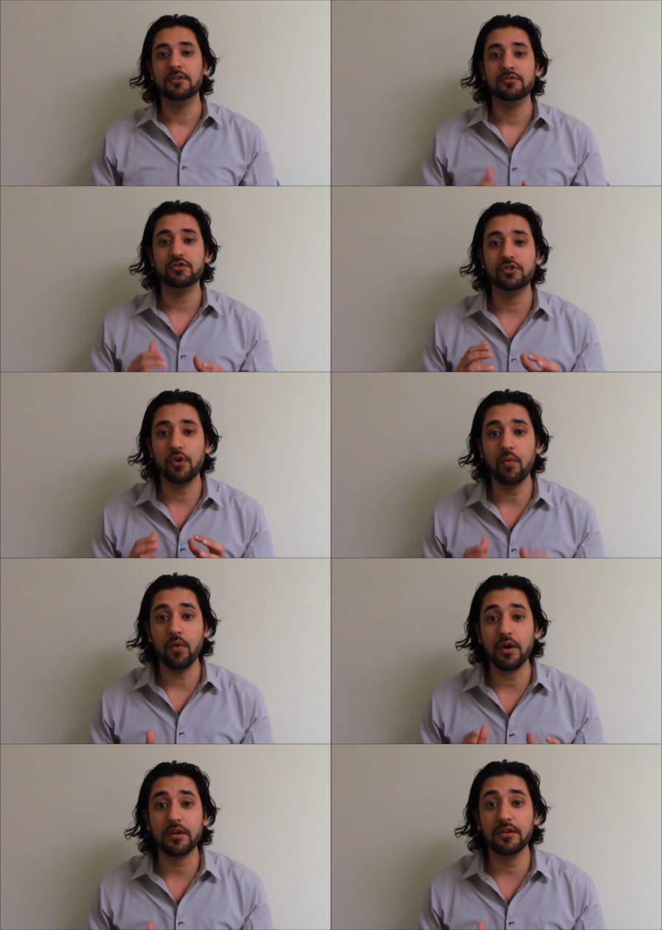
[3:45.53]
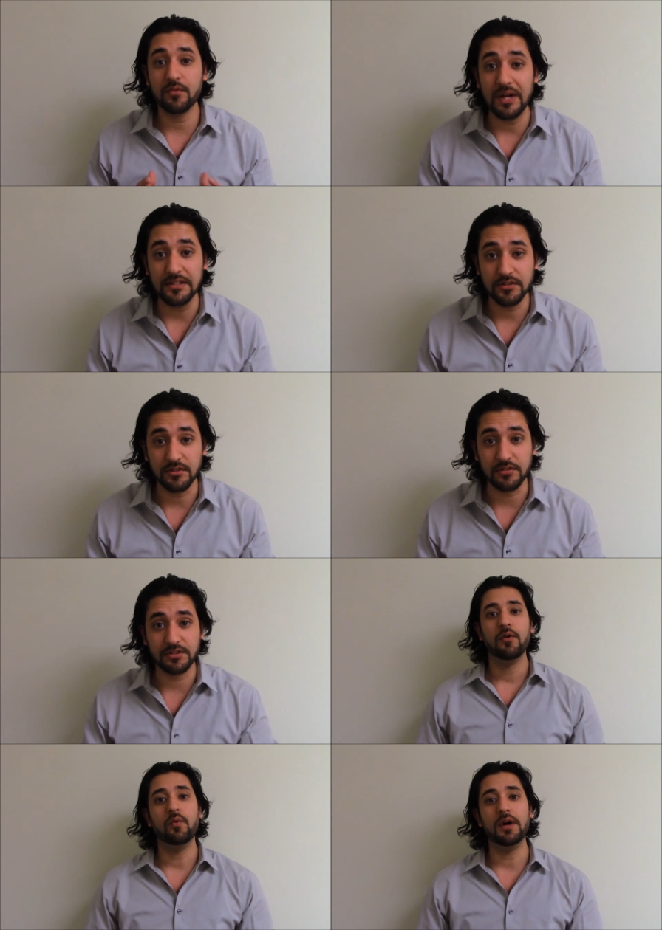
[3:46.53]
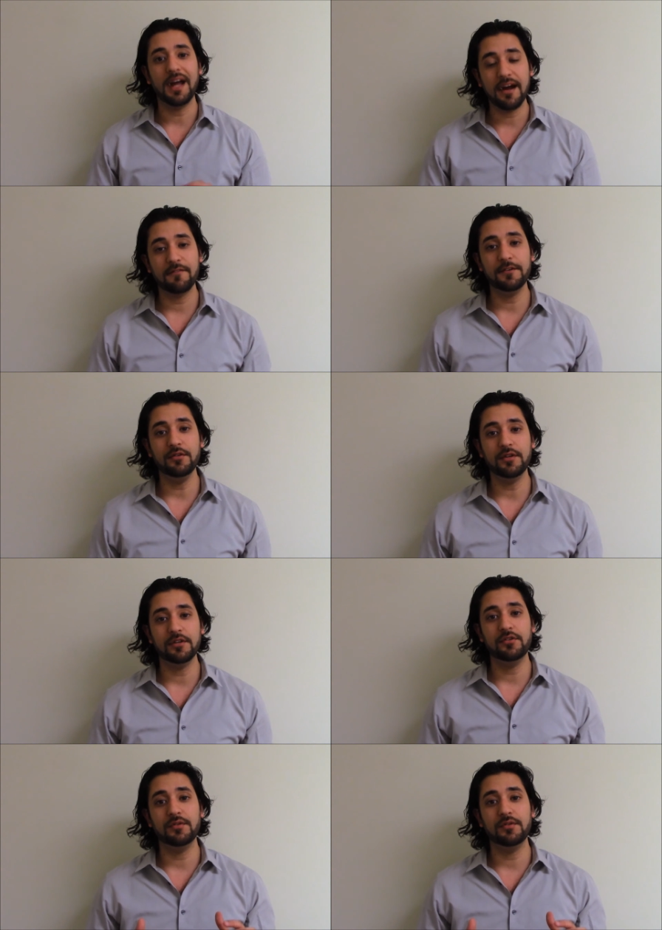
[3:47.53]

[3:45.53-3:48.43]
So work the rental. So whatever you can do,